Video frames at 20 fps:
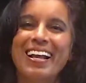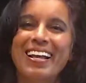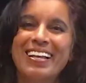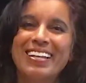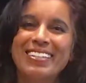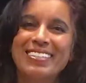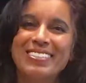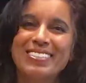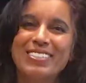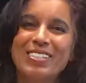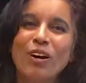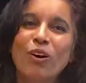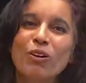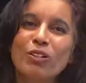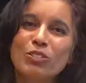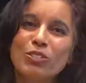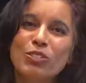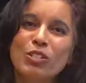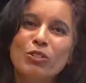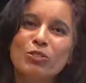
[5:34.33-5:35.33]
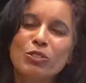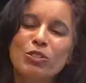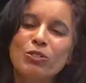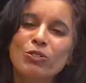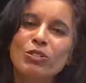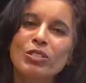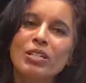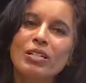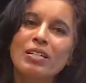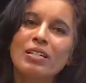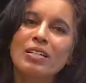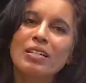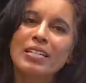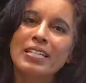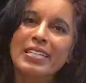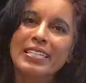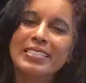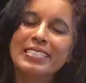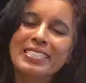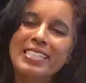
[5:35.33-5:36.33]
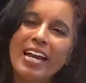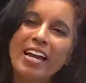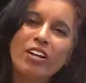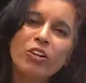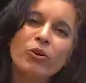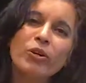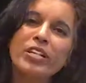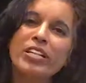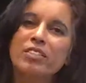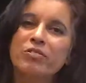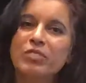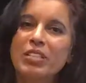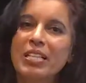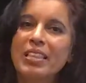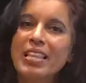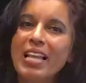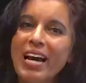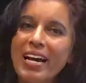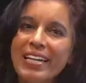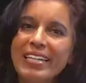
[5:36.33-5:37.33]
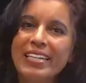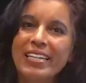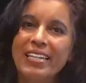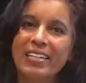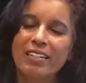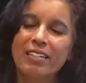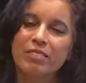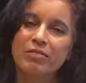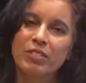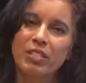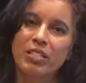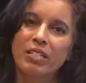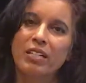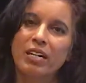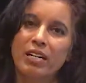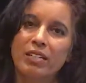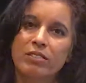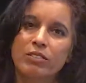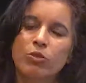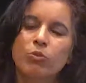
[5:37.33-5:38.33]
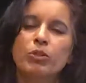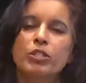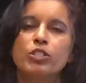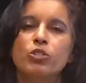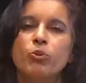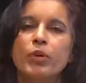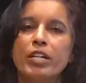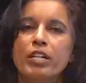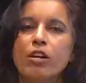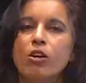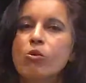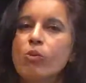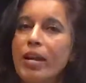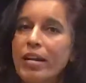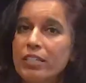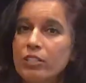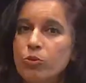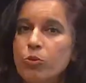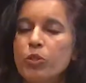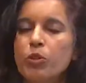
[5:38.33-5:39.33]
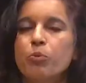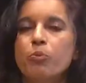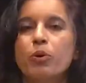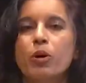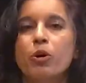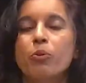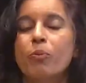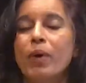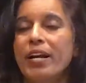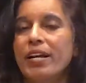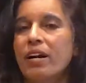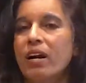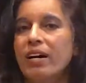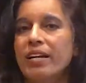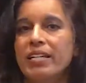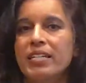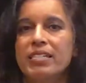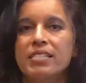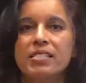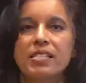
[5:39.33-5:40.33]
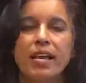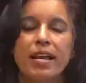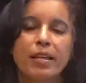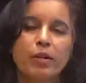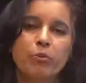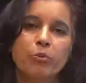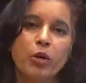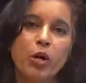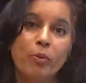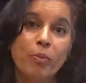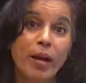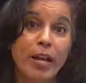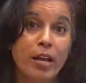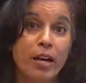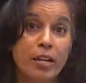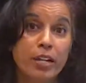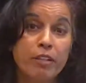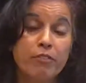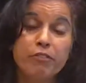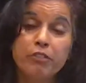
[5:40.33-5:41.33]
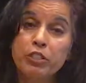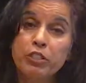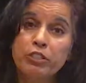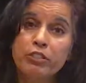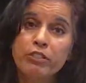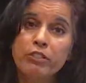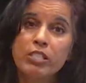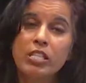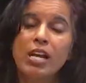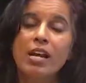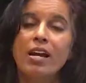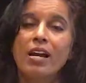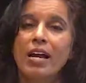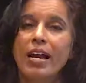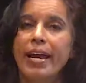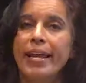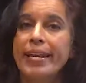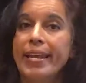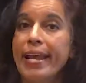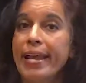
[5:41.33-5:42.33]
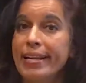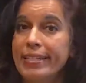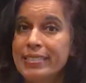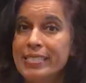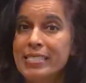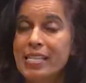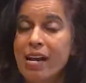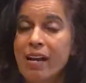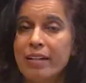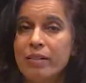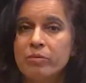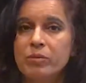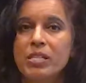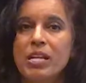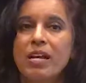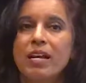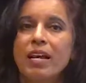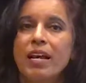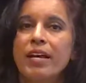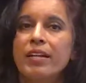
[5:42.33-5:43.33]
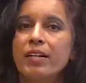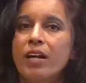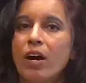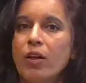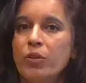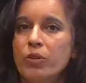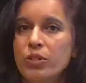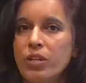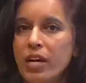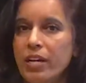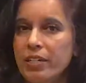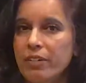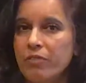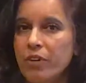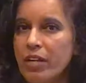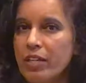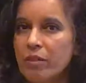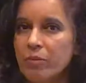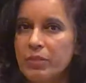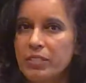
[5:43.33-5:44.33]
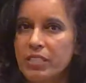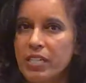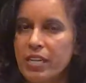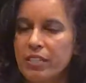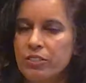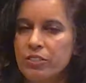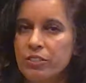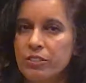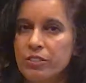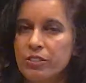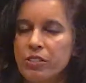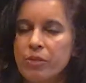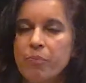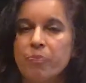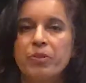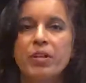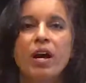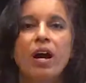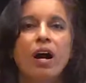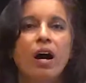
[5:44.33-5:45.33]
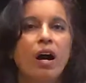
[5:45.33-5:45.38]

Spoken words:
And also to the integrity of the lining of the gut, which we correct with probiotics and probiotic foods and enzymes and other kind of recommendations.